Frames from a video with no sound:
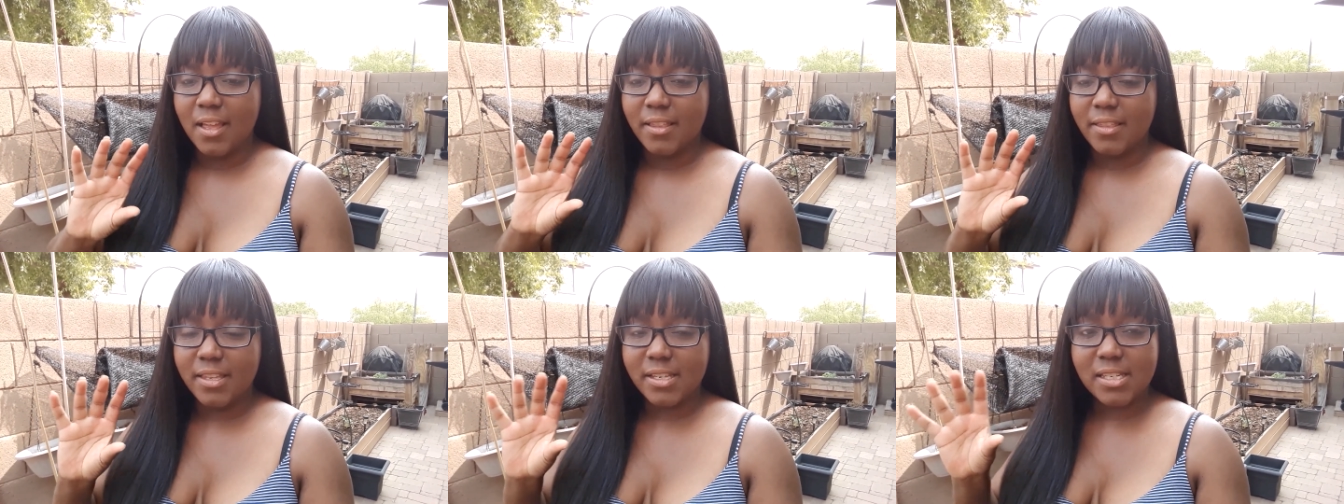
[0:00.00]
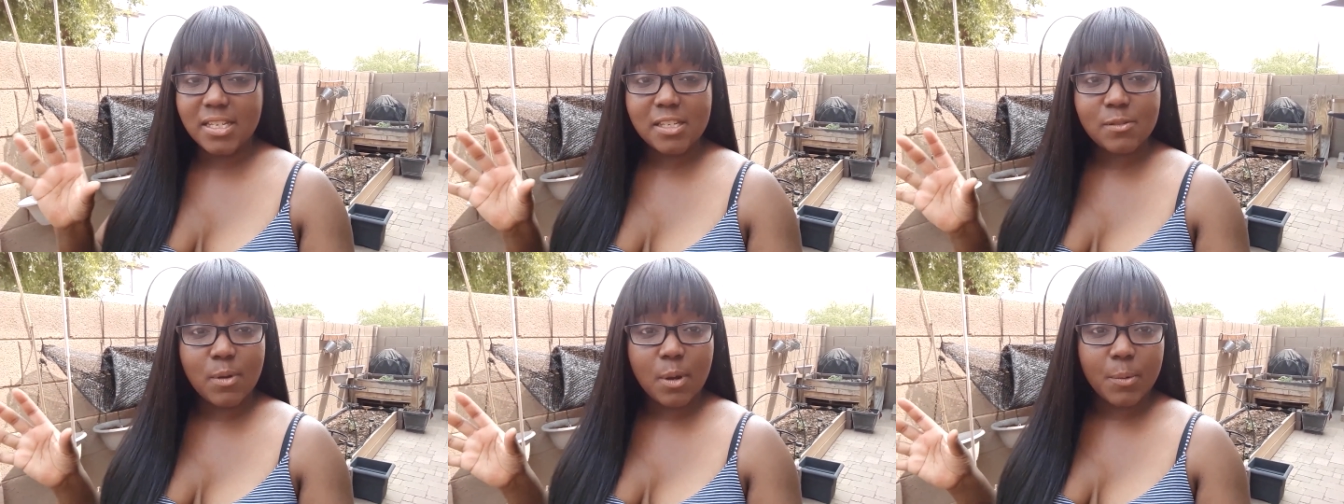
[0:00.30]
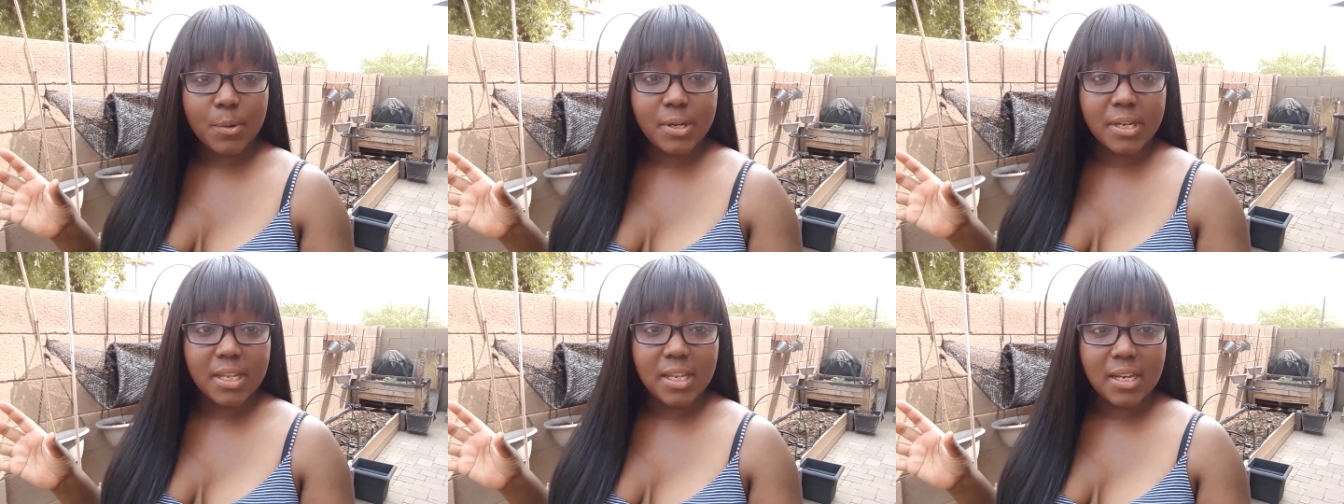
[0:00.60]
this is what
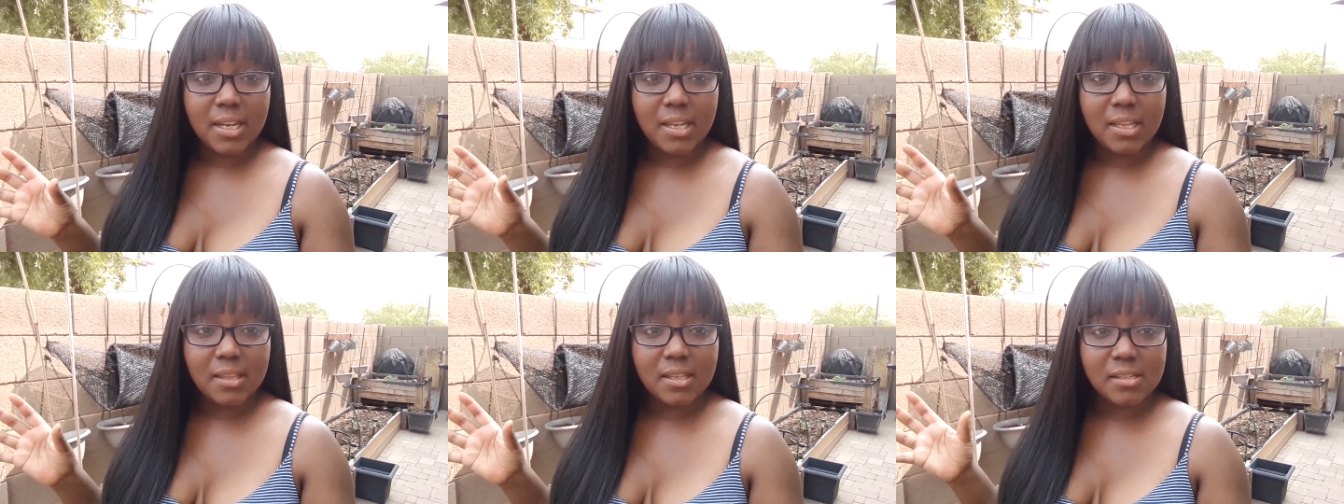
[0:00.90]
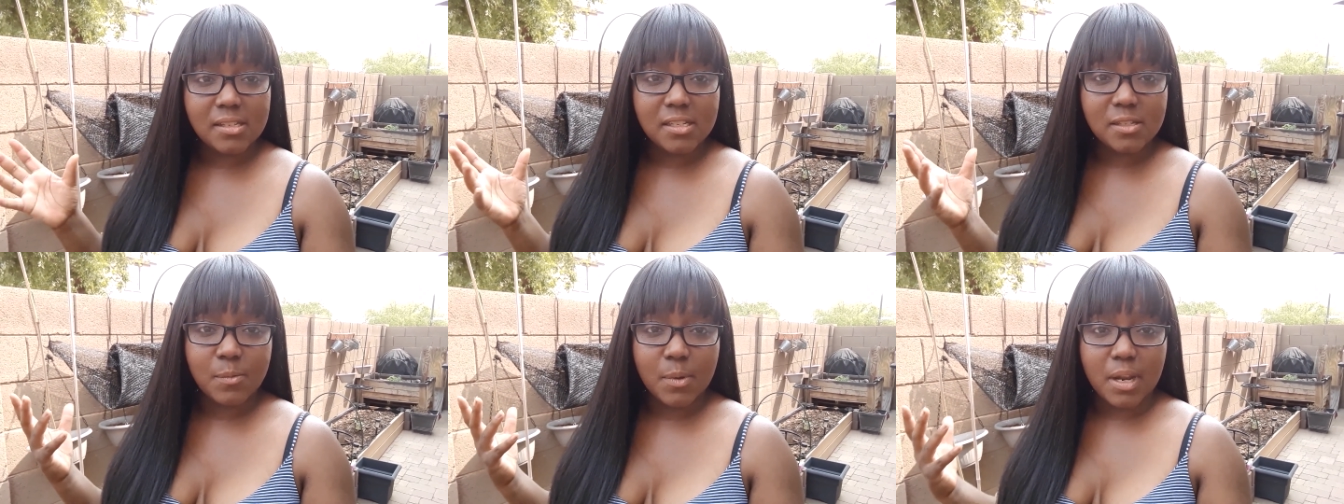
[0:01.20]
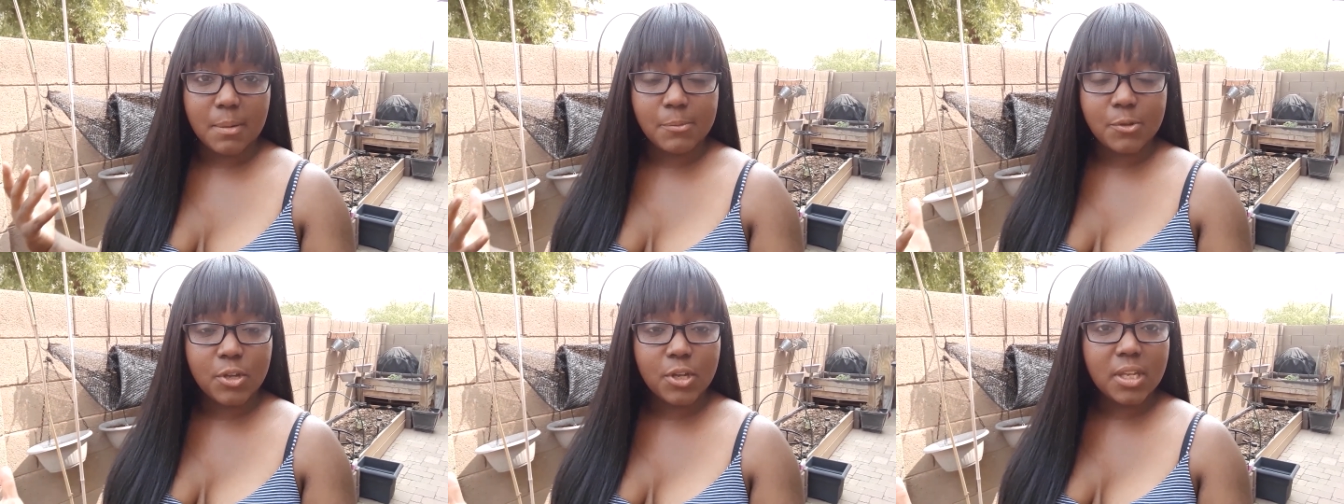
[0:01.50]
we're needing, this is
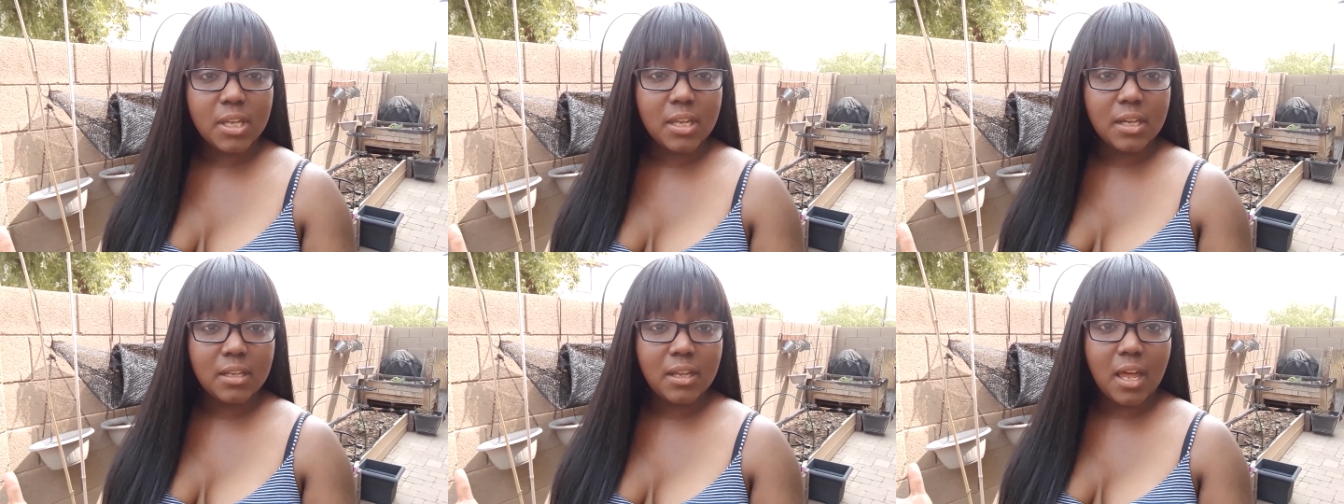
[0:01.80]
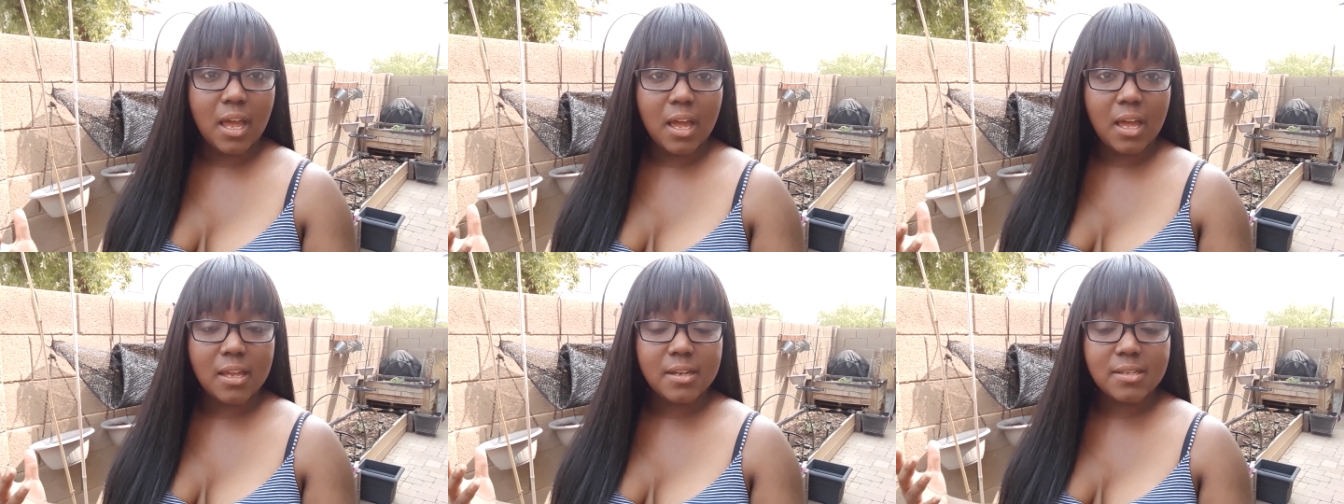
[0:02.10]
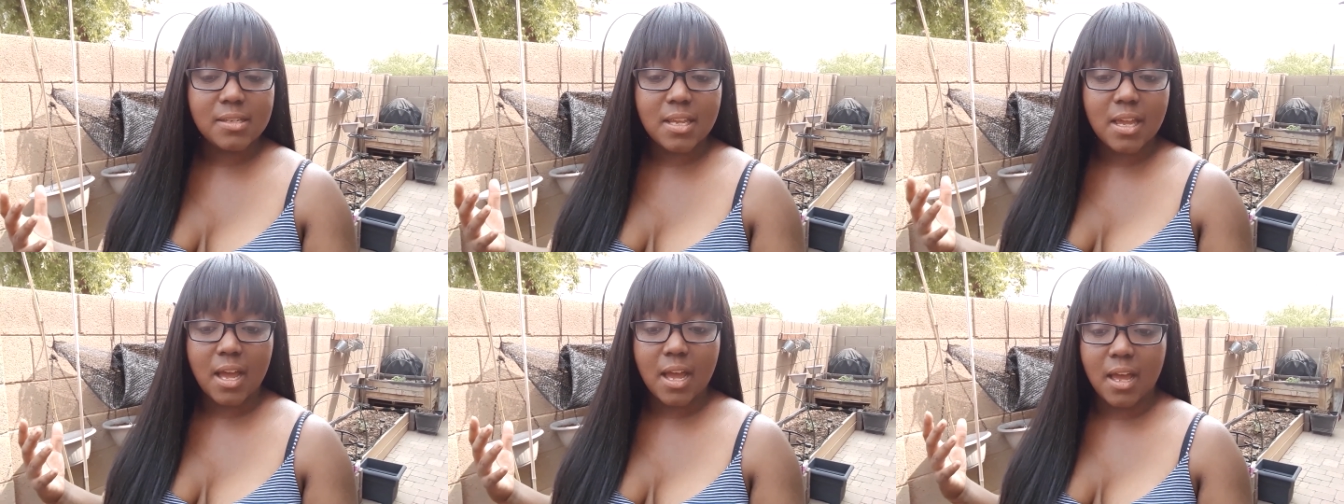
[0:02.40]
what I'm cooking a
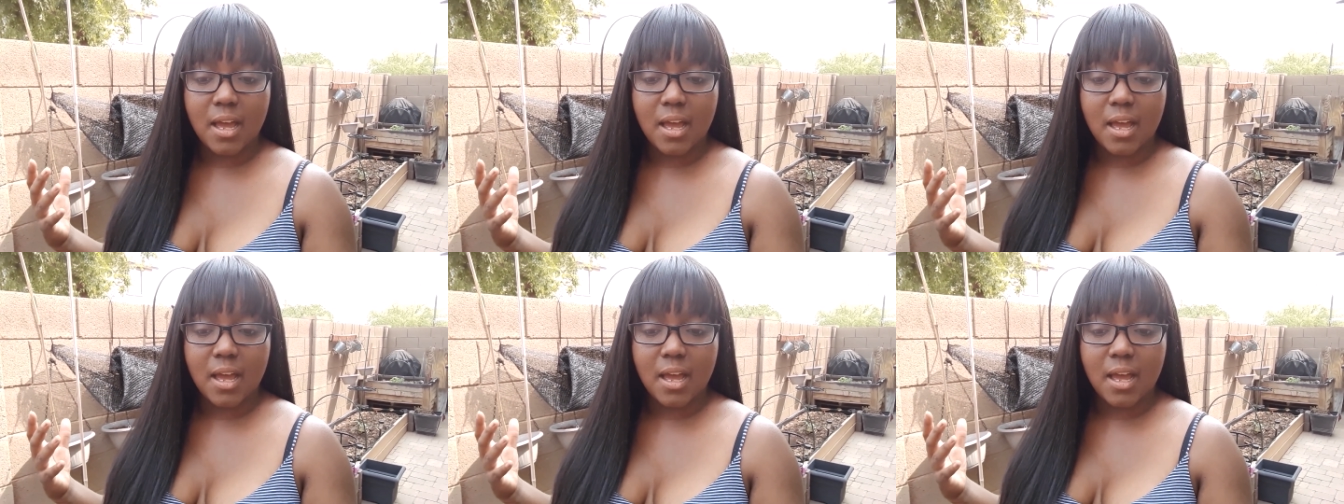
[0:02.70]
lot,